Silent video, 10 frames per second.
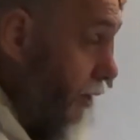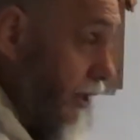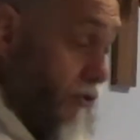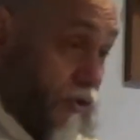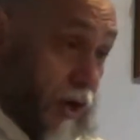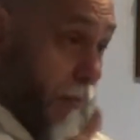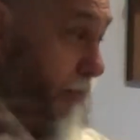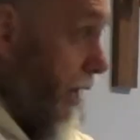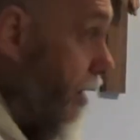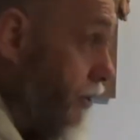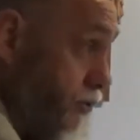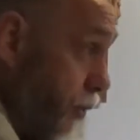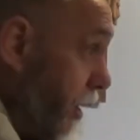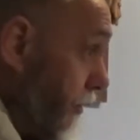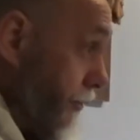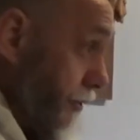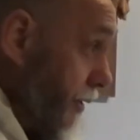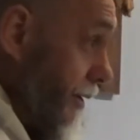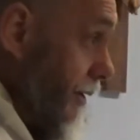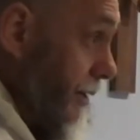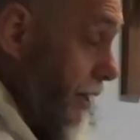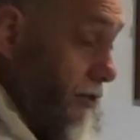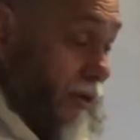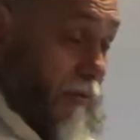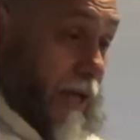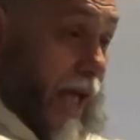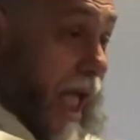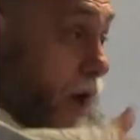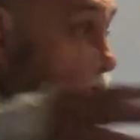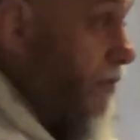thing. He's dumping out his wealth. He's giving half